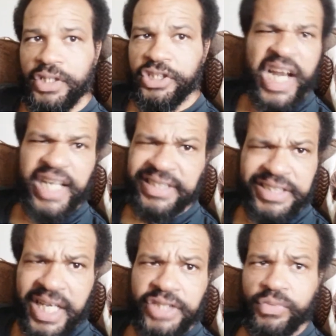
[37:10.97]
Shout out to
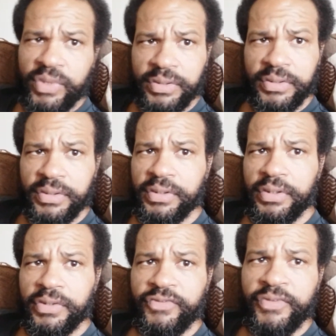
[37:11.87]
Joshua
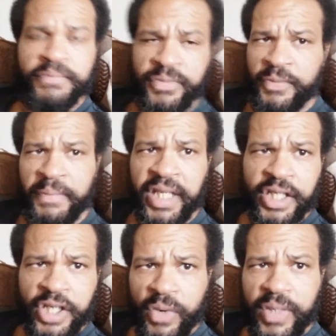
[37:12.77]
for for
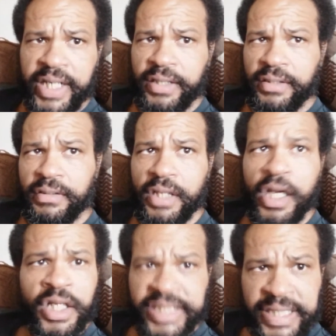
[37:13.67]
making a go at it,
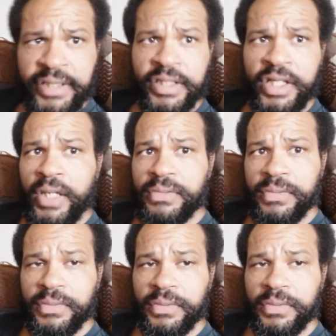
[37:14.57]
a decent go.